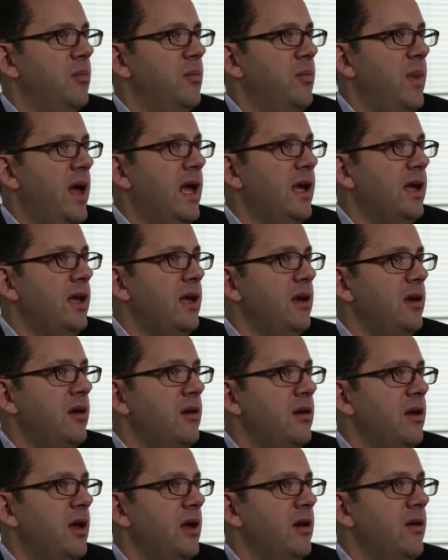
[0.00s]

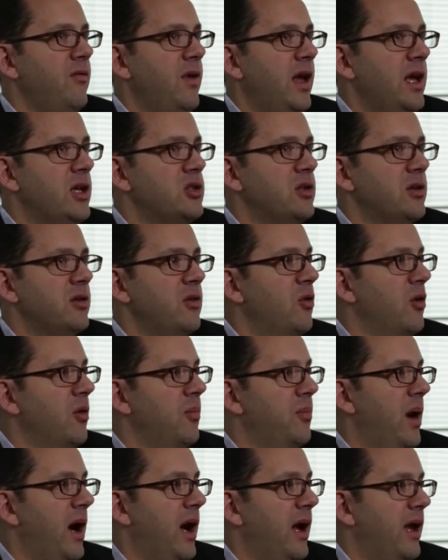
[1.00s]
making innovation or
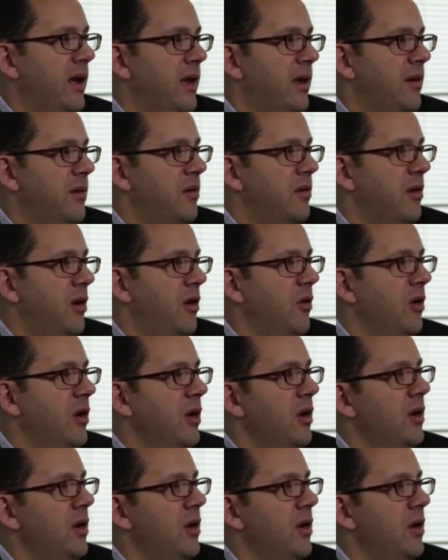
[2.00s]
buying it. So